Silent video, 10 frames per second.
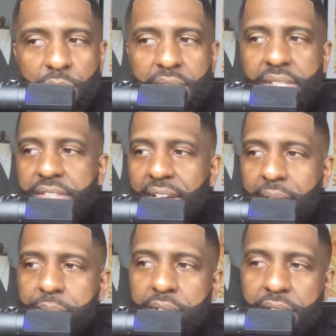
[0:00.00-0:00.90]
we'll get the
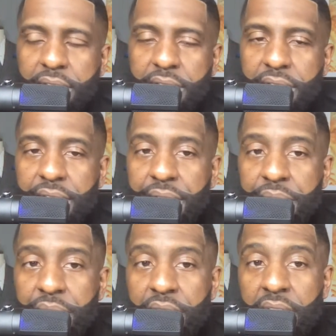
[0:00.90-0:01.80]
job done.
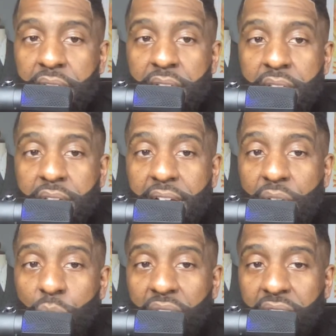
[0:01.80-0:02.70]

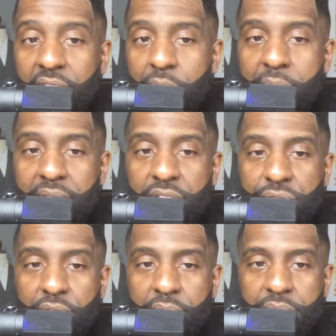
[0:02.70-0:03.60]
Now, what I love about this
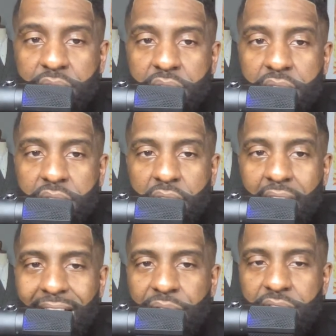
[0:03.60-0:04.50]
fragrance is,
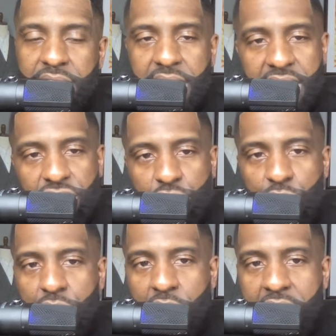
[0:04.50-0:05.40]
obviously, there's
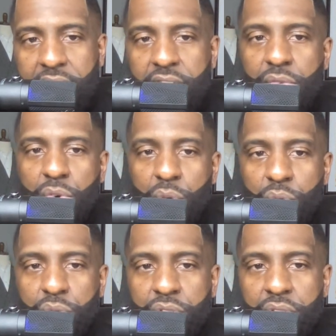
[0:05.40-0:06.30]
2 varieties of
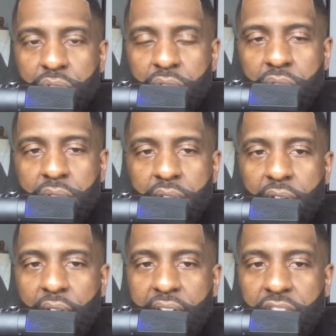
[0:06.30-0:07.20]
rose,
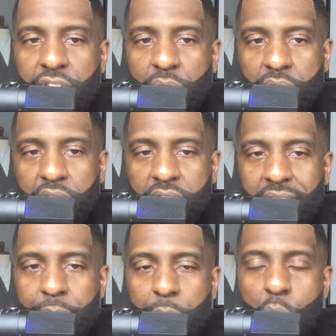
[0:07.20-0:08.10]
all right? Turkish
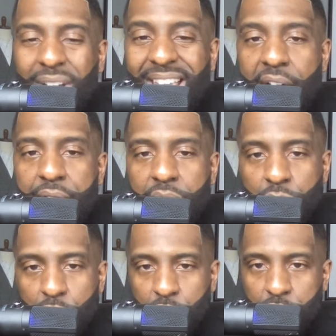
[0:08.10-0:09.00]
and Bulgarian
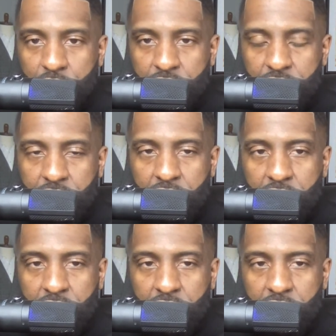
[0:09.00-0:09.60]
rose.